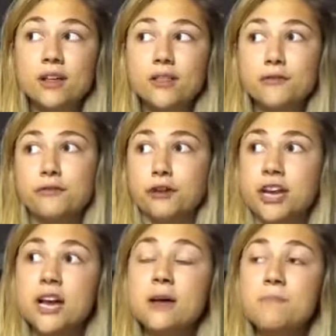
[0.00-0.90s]
the
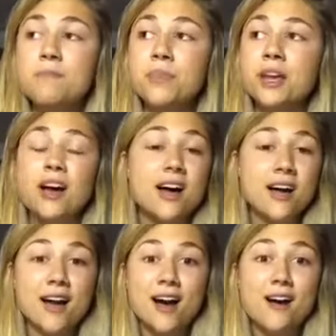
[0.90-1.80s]
freedom
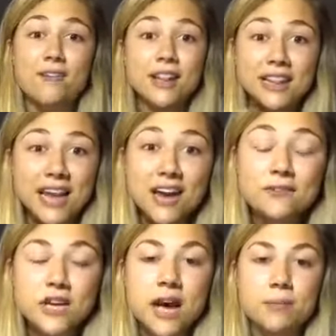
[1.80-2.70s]
of a
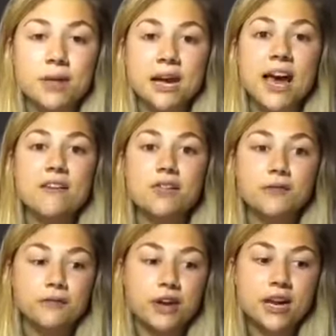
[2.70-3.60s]
lifetime, like have the
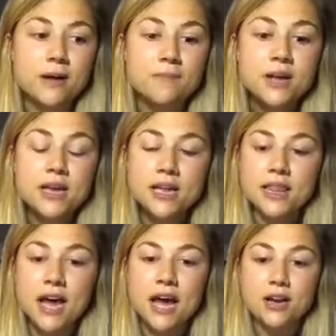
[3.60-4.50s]
freedom
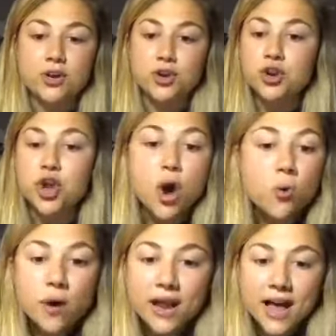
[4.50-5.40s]
that no
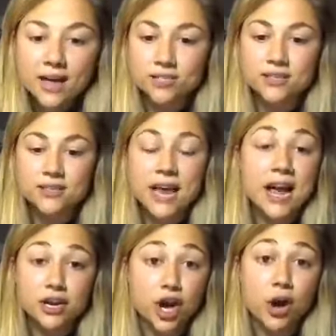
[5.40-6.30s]
one else that
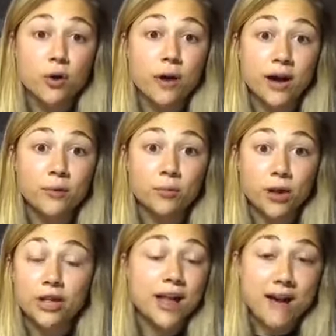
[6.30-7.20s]
I know
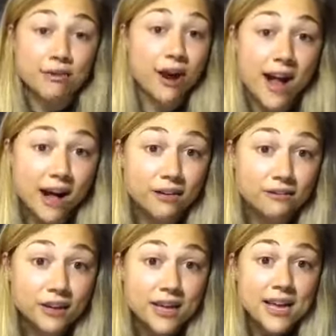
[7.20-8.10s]
will ever
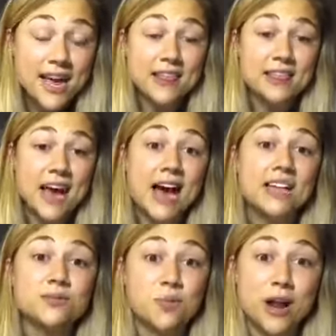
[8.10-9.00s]
have. And that
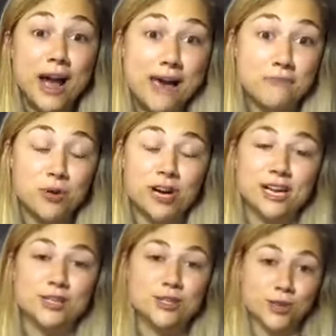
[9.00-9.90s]
is what I'm
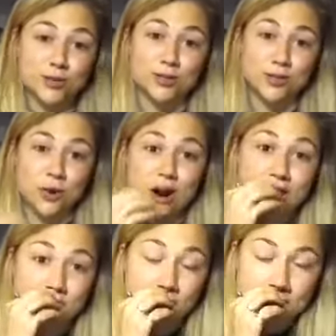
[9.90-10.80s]
working so
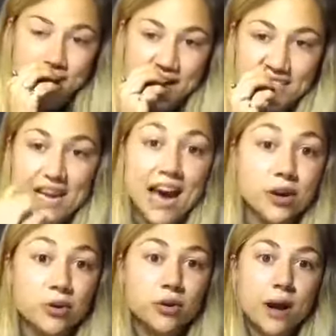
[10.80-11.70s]
hard for, because I
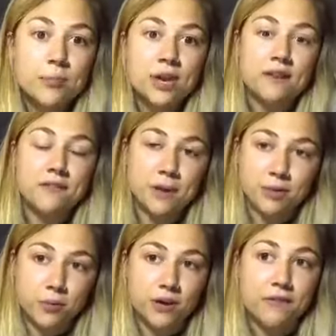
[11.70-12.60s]
grew up in a
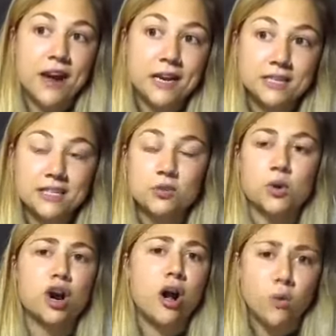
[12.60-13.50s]
family where finances
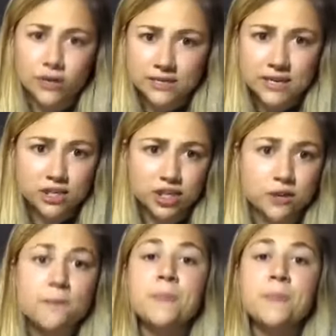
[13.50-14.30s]
were always an issue.